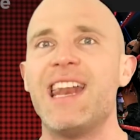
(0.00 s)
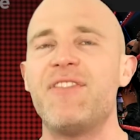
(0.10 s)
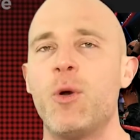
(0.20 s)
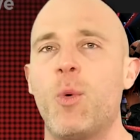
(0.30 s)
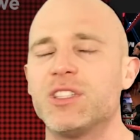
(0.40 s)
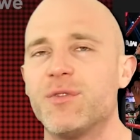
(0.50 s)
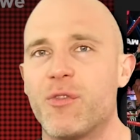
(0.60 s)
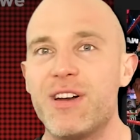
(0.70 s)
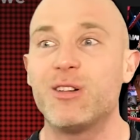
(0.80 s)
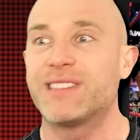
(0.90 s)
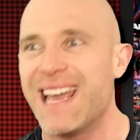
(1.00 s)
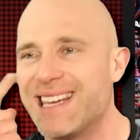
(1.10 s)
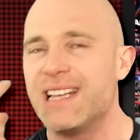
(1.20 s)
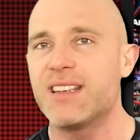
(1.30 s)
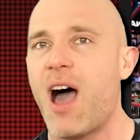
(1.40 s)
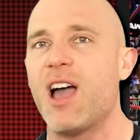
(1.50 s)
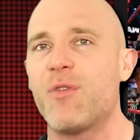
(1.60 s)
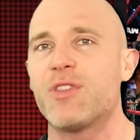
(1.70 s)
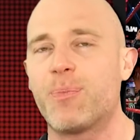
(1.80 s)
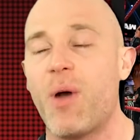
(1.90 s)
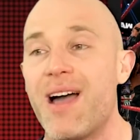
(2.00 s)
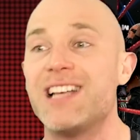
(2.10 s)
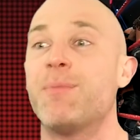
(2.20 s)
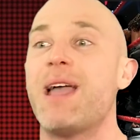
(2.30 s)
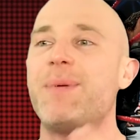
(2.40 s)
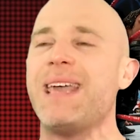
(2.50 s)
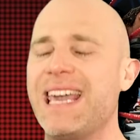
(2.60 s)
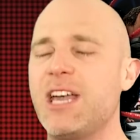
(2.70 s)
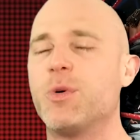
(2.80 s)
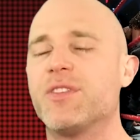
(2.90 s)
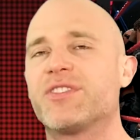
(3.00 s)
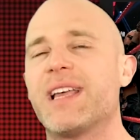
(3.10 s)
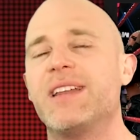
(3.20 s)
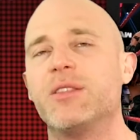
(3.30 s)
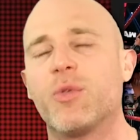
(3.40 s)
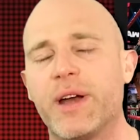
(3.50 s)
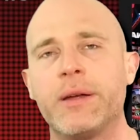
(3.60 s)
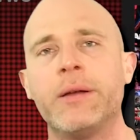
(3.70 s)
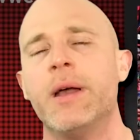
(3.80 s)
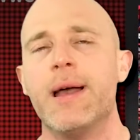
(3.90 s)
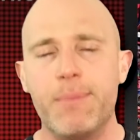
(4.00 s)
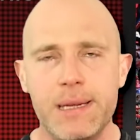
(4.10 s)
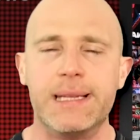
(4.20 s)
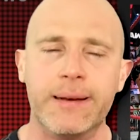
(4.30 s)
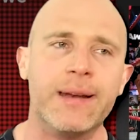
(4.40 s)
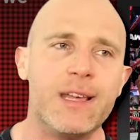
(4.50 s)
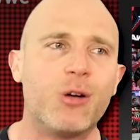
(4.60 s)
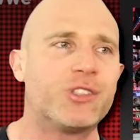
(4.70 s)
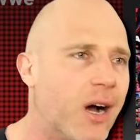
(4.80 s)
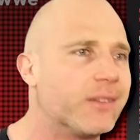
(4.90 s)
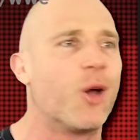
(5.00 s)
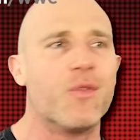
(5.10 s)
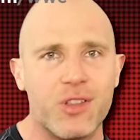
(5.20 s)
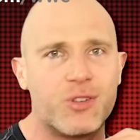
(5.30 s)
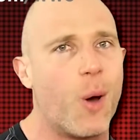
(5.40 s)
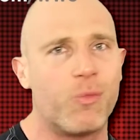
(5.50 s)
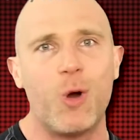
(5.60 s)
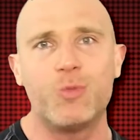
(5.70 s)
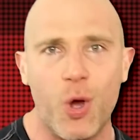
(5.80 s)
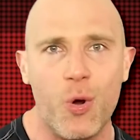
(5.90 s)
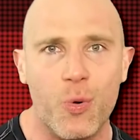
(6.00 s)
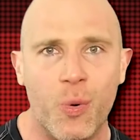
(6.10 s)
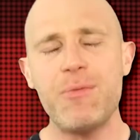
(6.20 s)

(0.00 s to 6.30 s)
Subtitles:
And if it wasn't for Riddle taking his eye off the prize, maybe he would have stayed in the ring, but he didn't, and he got chucked over the top rope too.